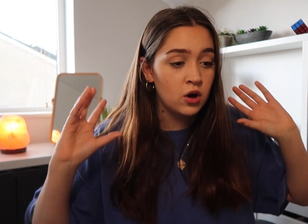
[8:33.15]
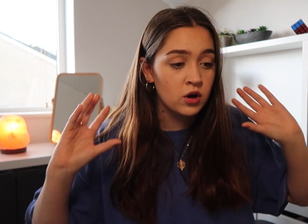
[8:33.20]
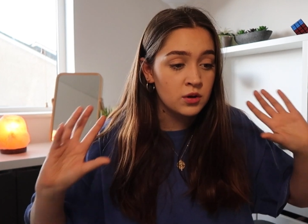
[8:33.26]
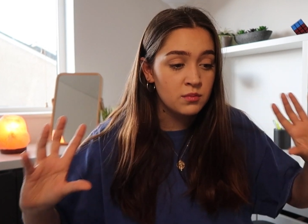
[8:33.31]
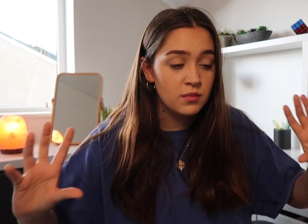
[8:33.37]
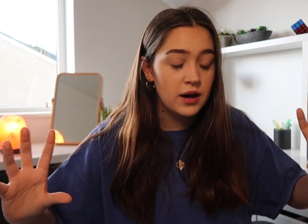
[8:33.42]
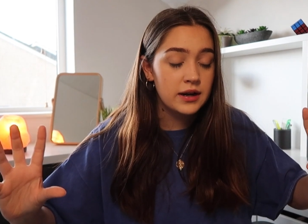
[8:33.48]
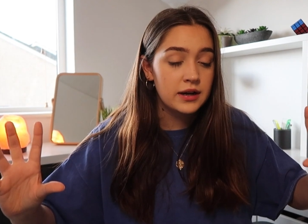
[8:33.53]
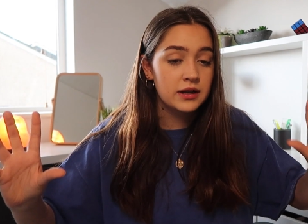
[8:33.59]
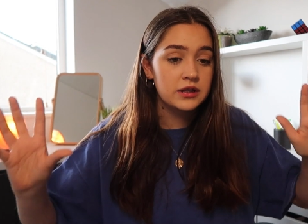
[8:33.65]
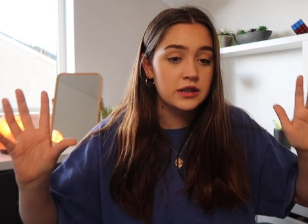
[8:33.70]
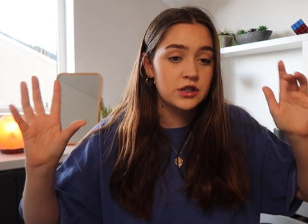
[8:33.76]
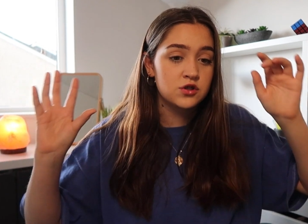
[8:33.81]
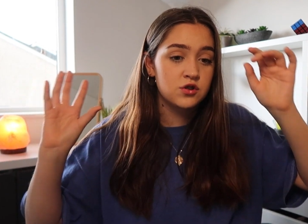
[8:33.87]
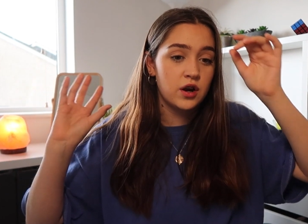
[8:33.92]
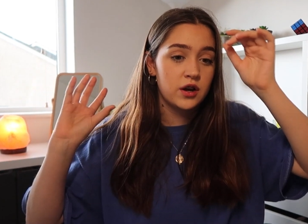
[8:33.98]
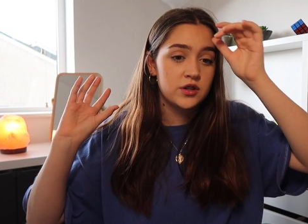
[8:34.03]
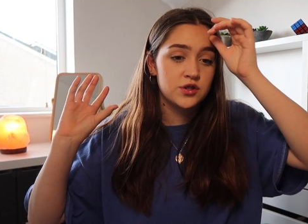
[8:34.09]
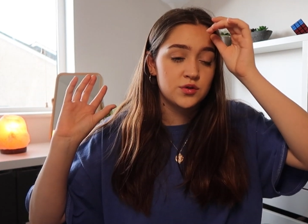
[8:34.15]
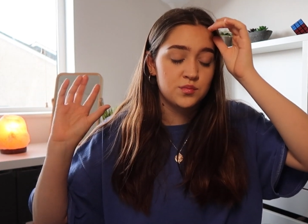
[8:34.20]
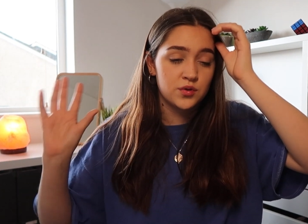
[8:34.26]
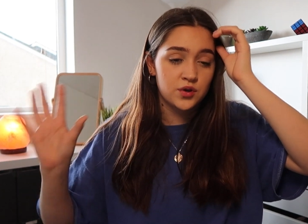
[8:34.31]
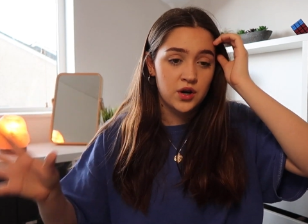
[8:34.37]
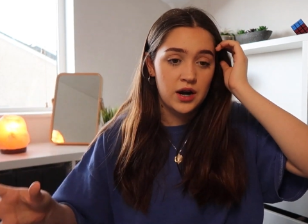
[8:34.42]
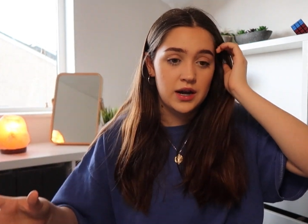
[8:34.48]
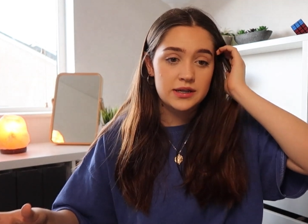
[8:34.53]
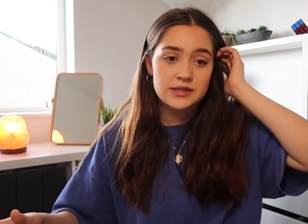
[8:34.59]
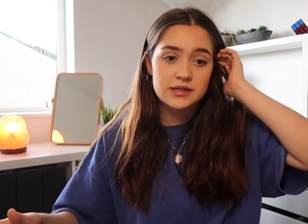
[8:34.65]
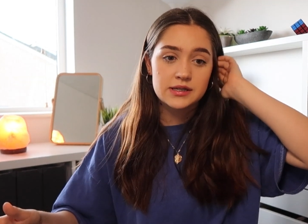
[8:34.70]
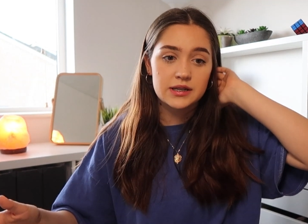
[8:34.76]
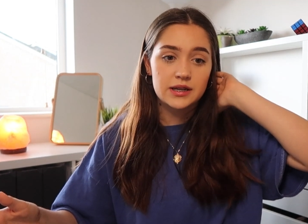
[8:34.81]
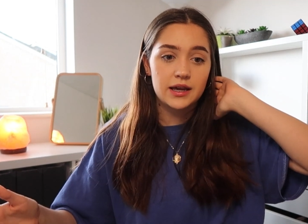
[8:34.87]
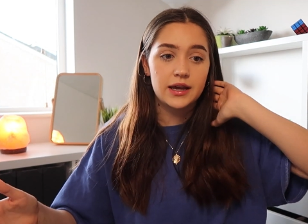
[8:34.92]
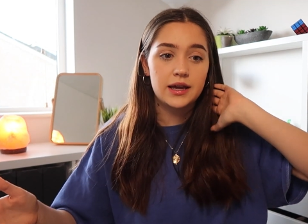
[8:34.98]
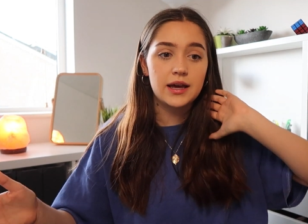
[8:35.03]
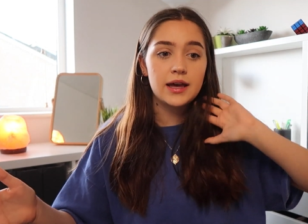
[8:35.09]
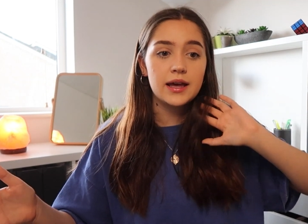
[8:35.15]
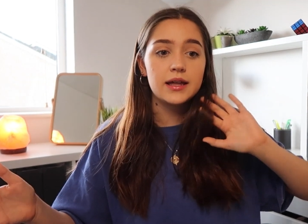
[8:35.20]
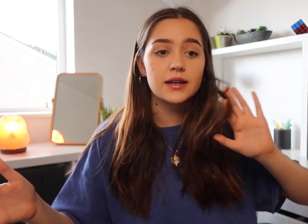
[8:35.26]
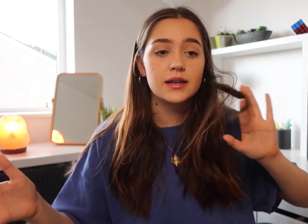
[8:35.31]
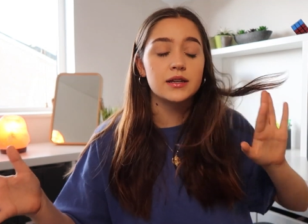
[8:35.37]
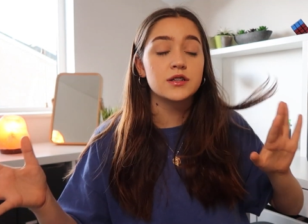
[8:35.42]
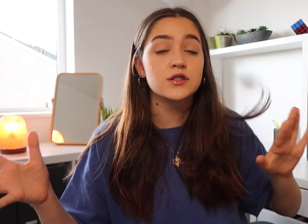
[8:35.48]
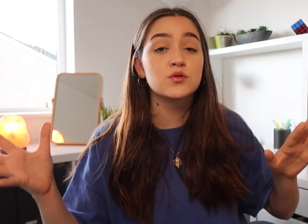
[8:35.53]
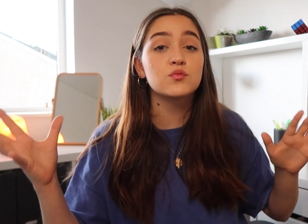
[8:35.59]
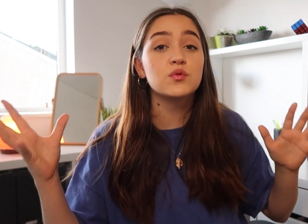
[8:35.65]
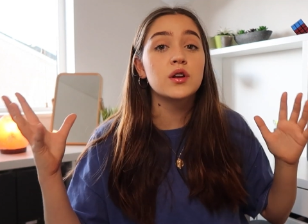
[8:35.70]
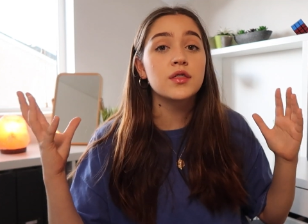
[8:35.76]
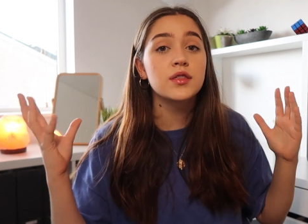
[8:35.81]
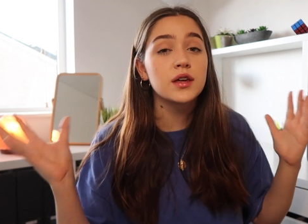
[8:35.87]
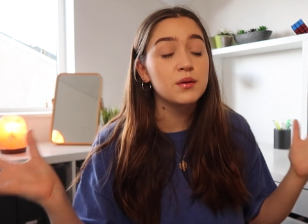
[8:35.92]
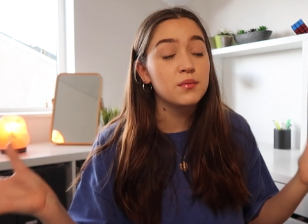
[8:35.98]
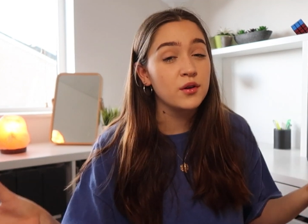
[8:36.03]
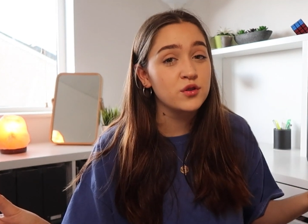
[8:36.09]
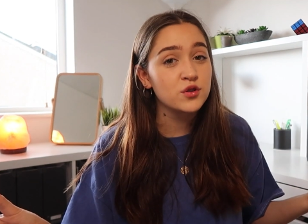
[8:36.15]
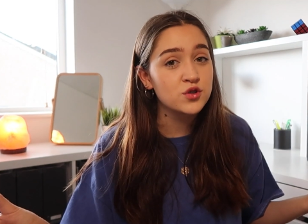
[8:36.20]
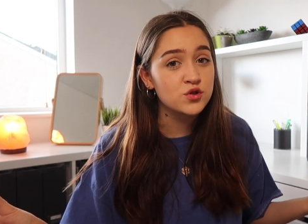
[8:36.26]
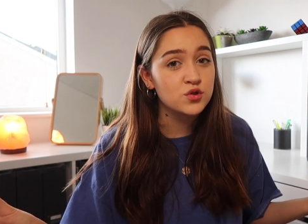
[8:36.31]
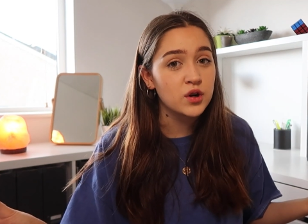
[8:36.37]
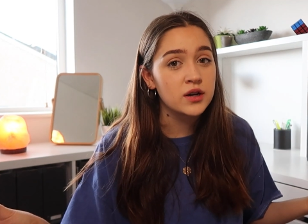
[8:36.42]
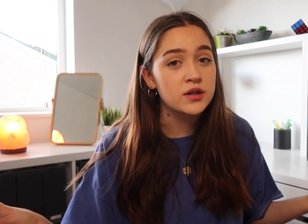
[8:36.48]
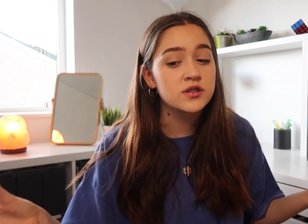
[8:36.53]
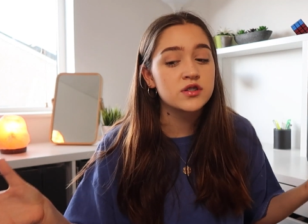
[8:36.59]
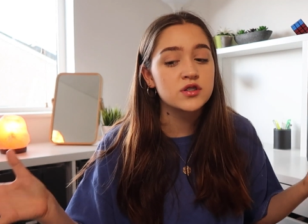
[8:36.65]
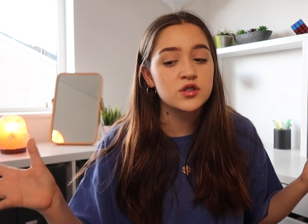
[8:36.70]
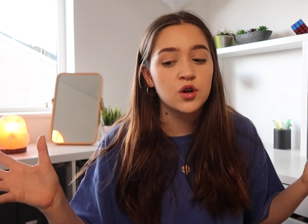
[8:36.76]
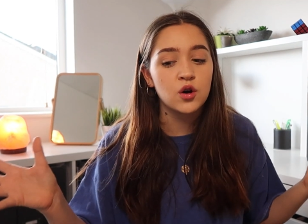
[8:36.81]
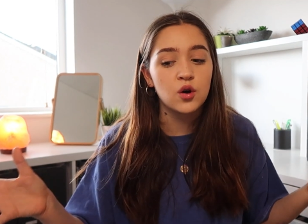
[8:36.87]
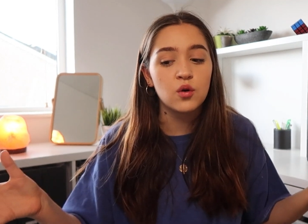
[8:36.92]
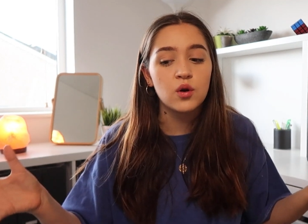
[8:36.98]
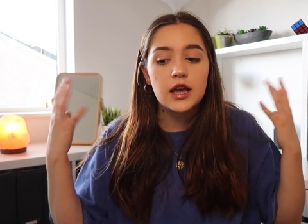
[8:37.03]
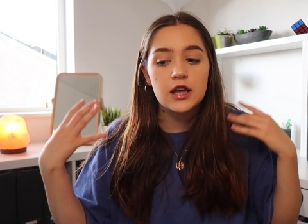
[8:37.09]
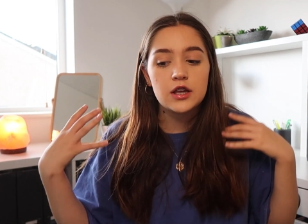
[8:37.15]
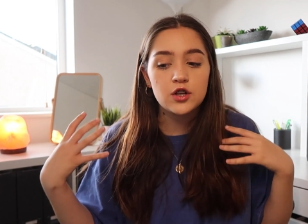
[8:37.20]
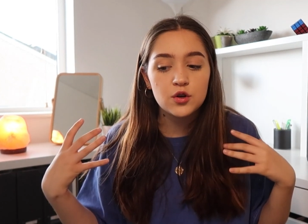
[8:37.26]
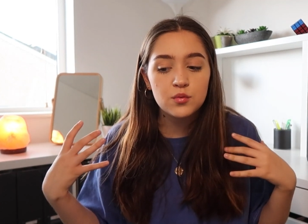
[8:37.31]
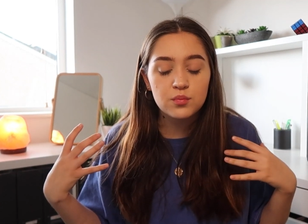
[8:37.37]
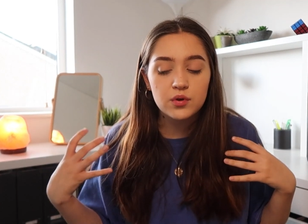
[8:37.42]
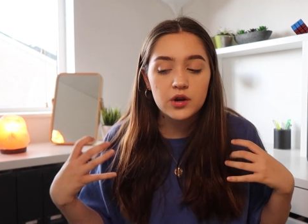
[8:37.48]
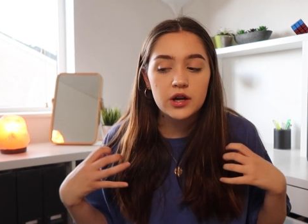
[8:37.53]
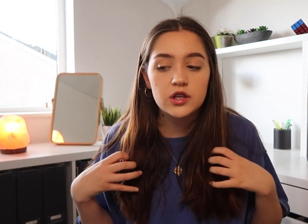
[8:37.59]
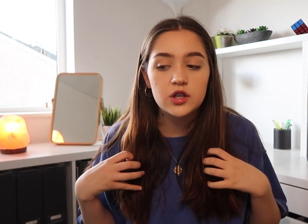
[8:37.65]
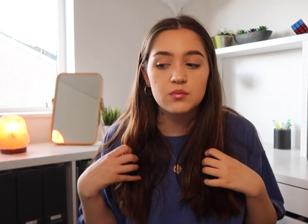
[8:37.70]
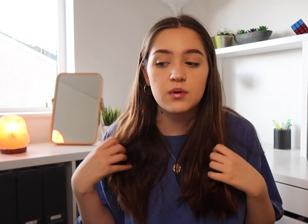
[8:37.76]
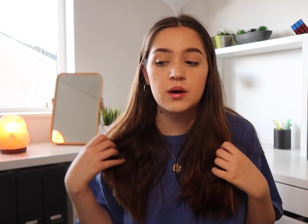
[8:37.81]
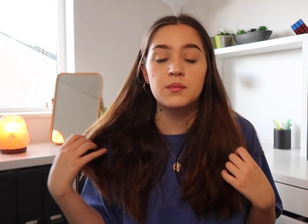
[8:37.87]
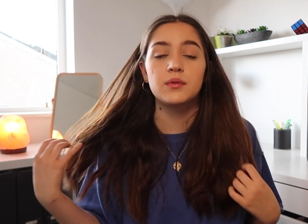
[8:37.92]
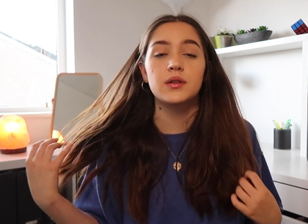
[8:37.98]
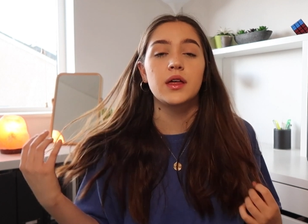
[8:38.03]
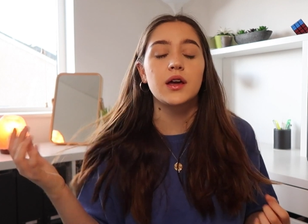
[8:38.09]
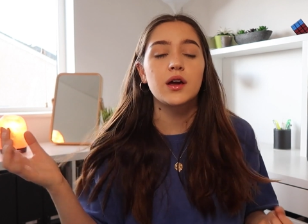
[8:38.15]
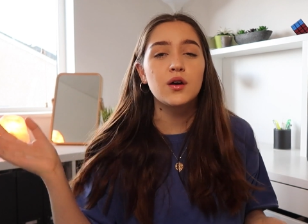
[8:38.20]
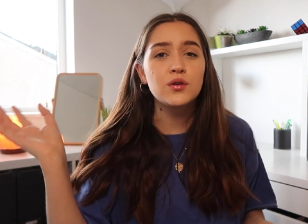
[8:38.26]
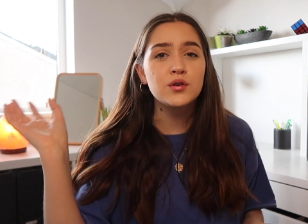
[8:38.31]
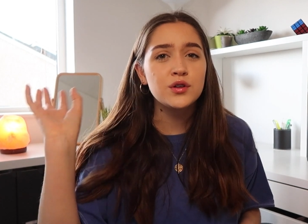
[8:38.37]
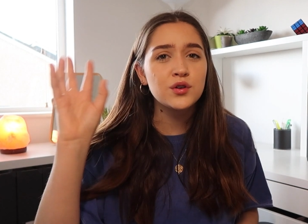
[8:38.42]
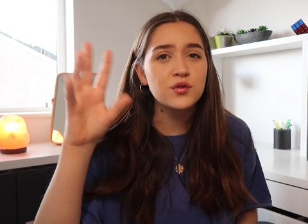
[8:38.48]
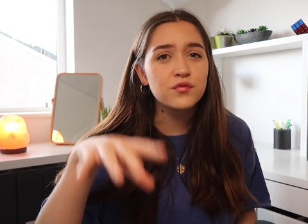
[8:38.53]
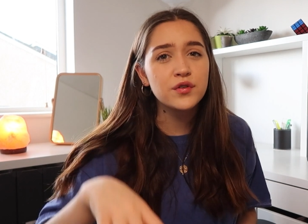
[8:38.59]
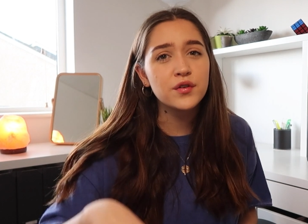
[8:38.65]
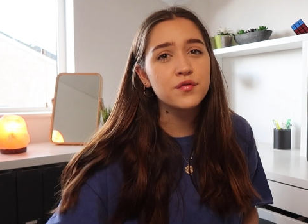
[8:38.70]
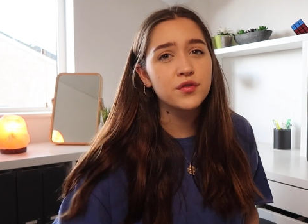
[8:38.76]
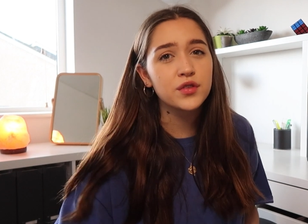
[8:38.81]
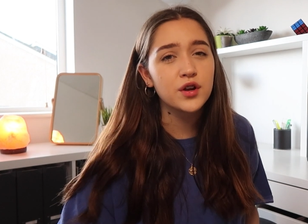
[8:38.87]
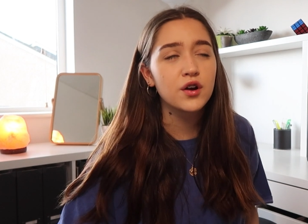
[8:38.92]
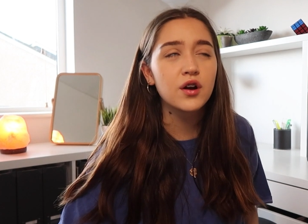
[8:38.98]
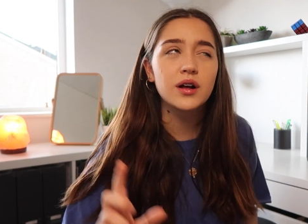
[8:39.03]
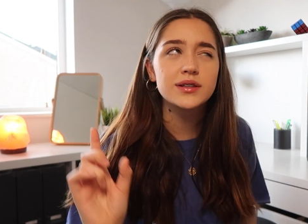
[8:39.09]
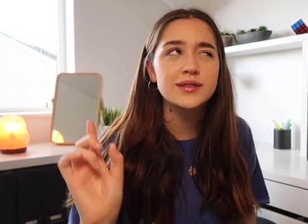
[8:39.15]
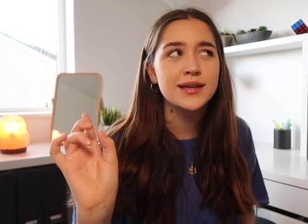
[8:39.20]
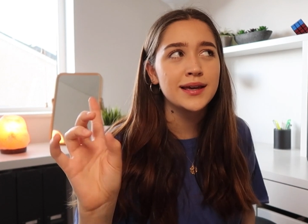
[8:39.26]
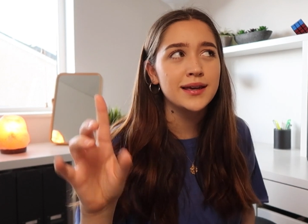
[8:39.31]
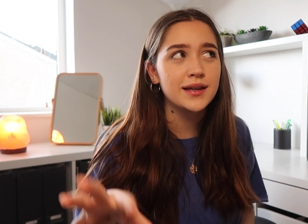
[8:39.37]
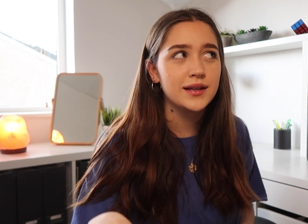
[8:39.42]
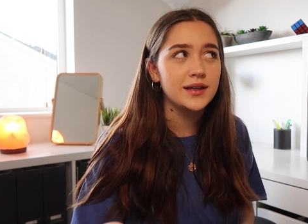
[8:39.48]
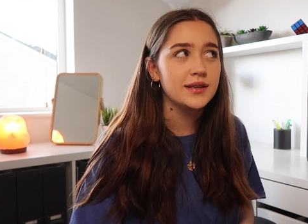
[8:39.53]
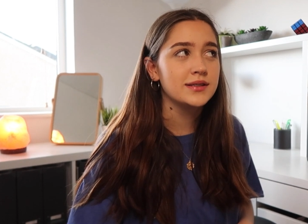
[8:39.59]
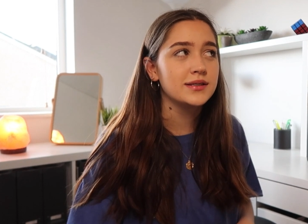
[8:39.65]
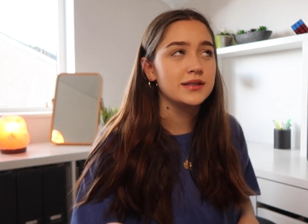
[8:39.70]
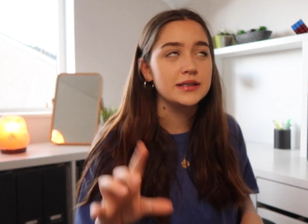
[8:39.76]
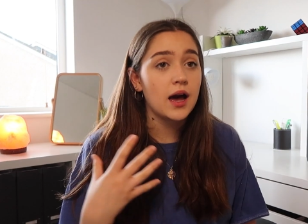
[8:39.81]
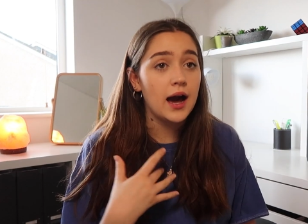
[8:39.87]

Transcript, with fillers: automatically tries to procrastinate and it doesn't want to think about the stress so in your brain you might be like oh you know fifth year I'll take it easy